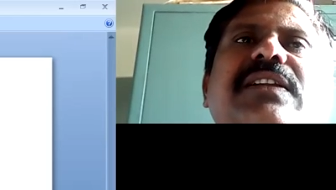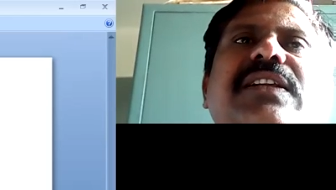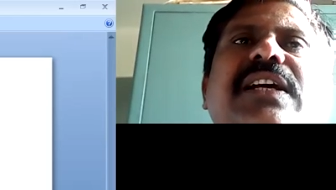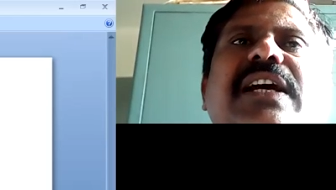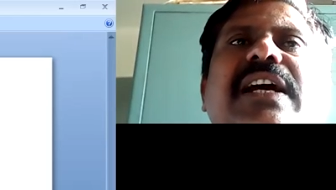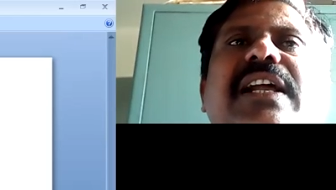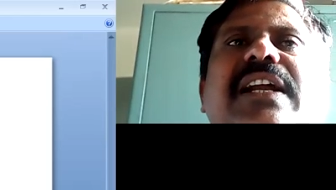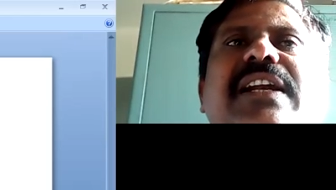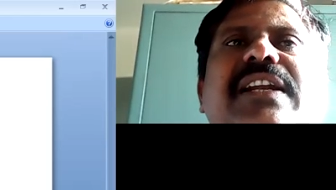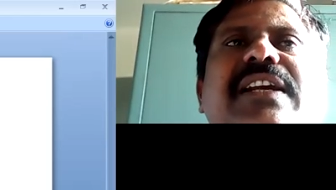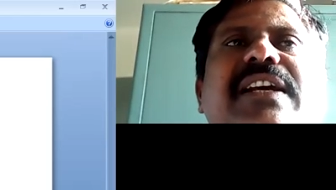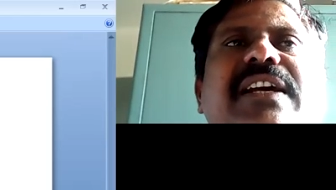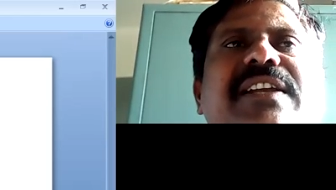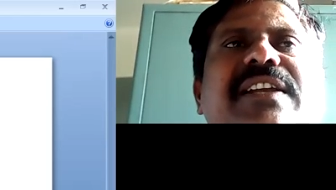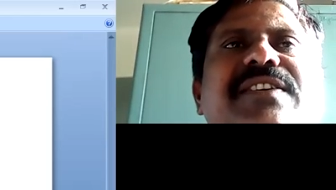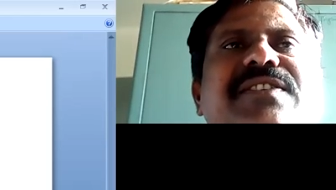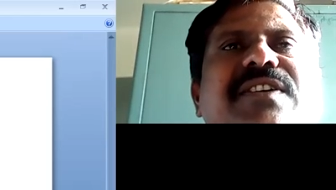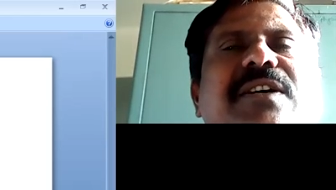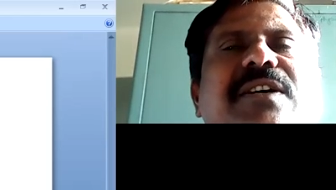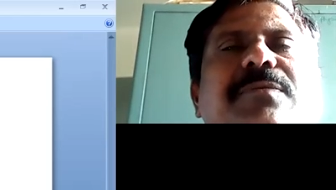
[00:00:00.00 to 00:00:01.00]
The kinetic
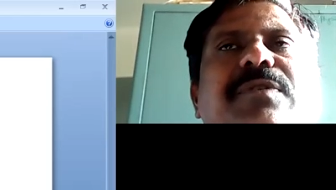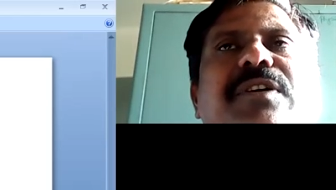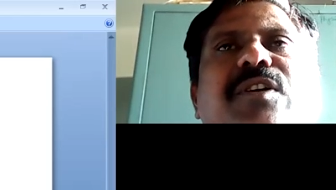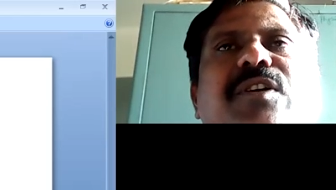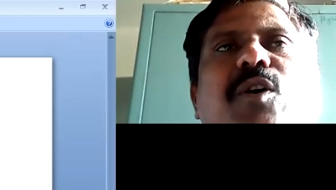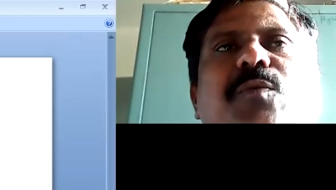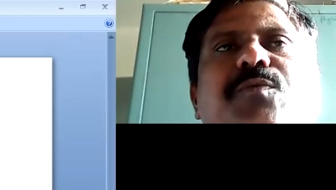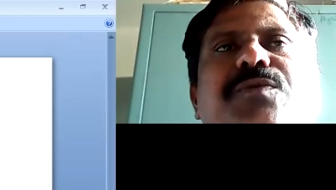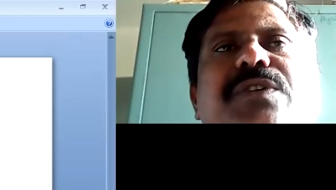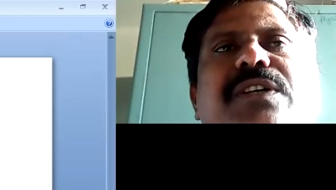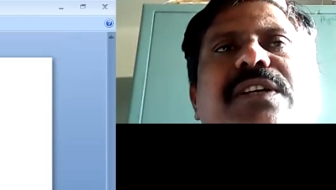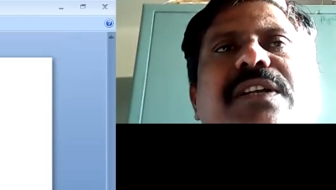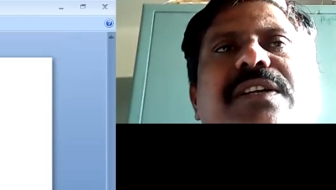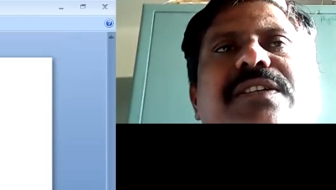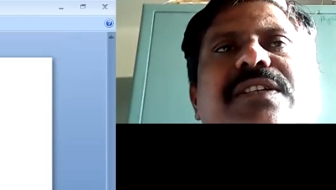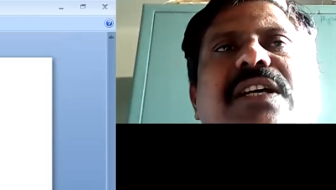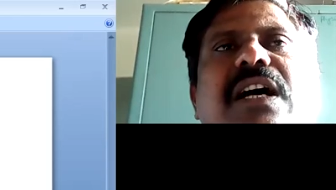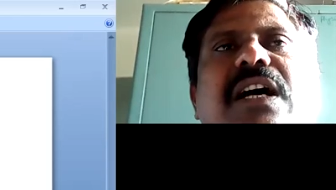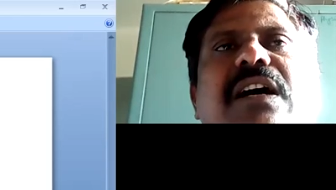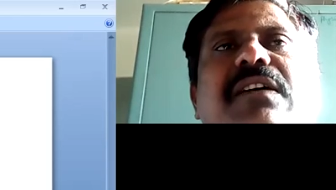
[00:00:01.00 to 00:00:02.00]
energy of that object
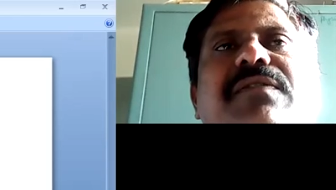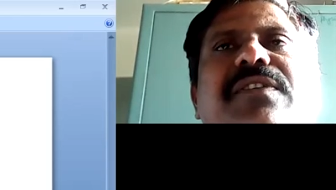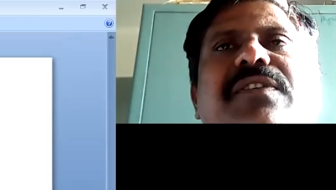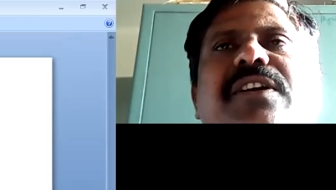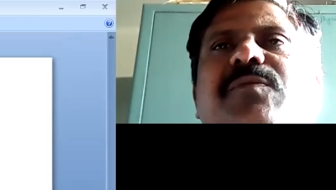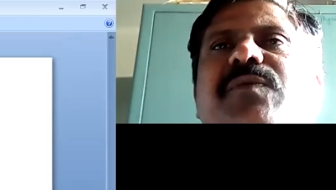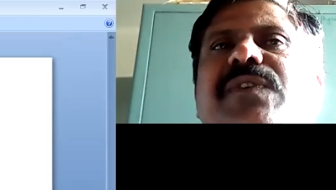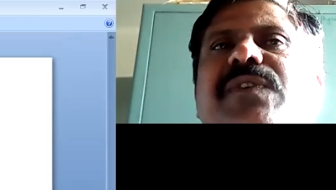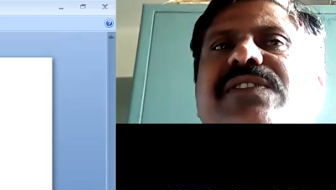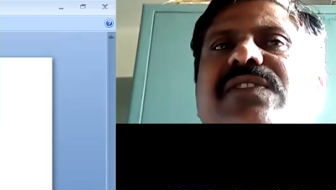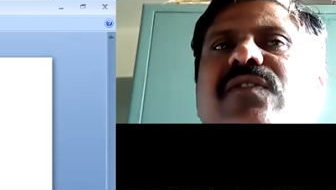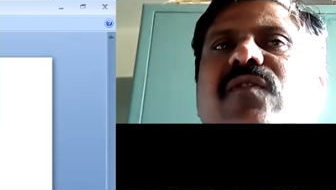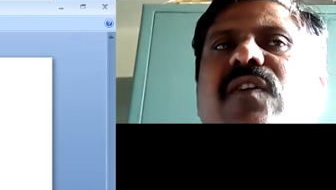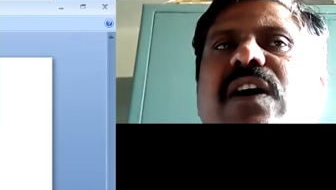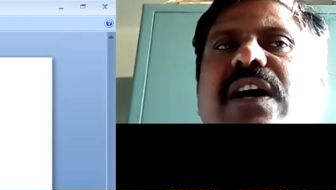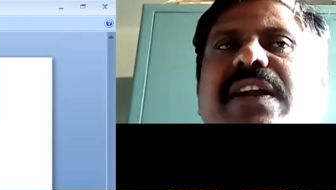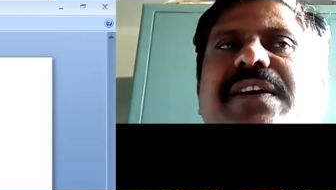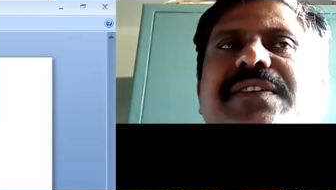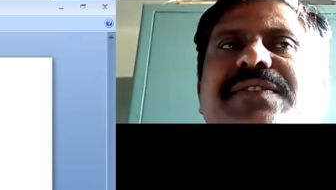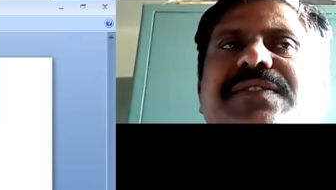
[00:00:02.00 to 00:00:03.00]
is half mv square.